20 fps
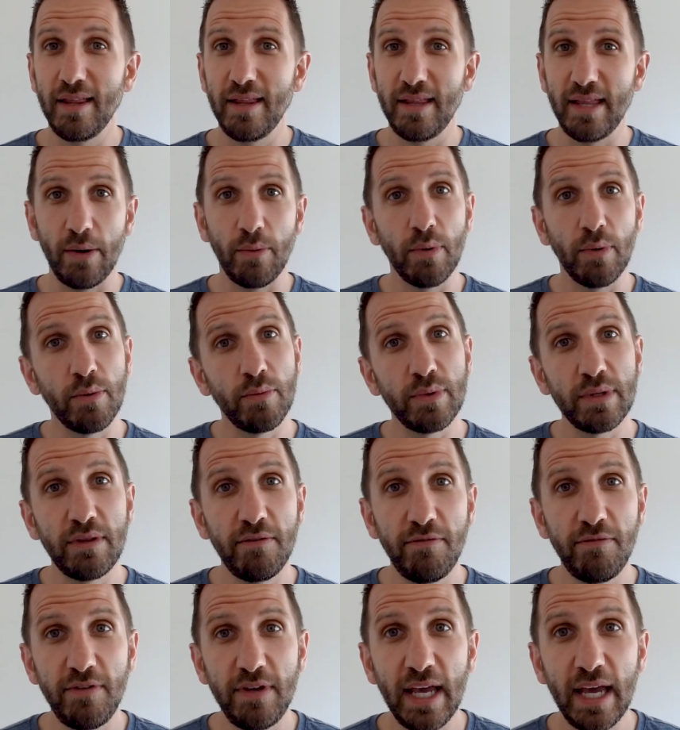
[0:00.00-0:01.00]
They went with
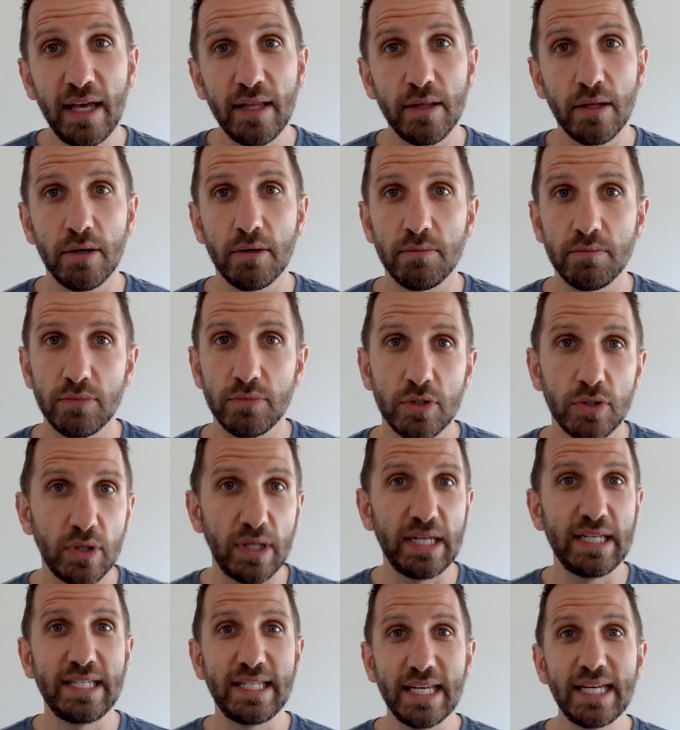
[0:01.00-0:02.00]
the V A loan, so
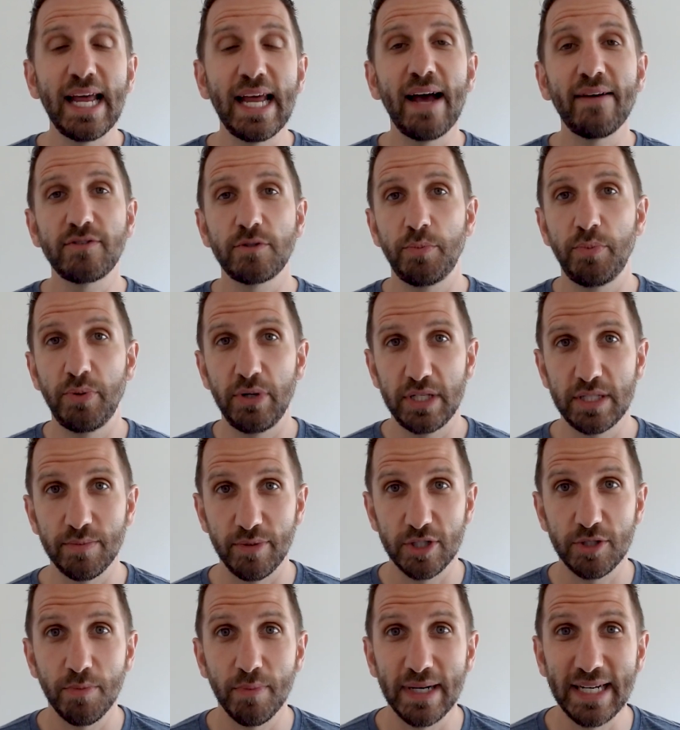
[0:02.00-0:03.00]
they didn't have to put as
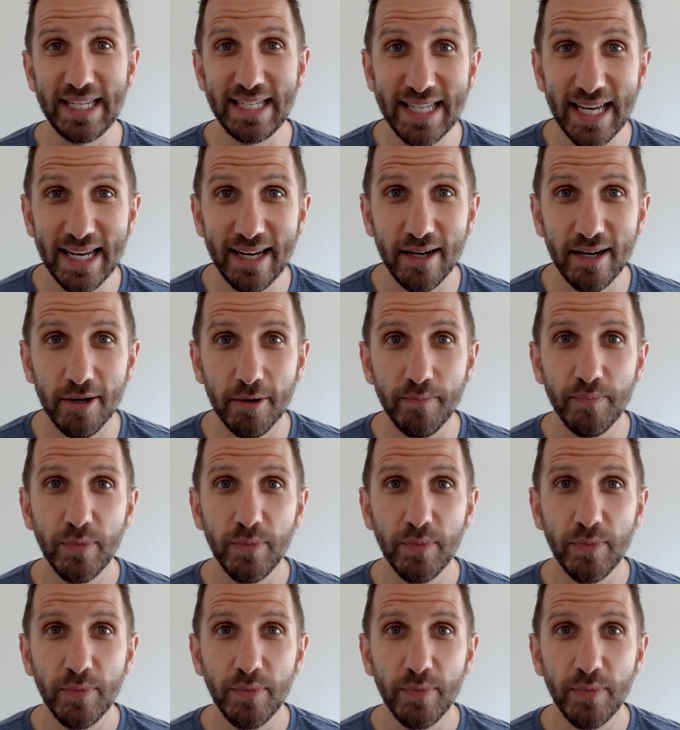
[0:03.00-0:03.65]
much money down,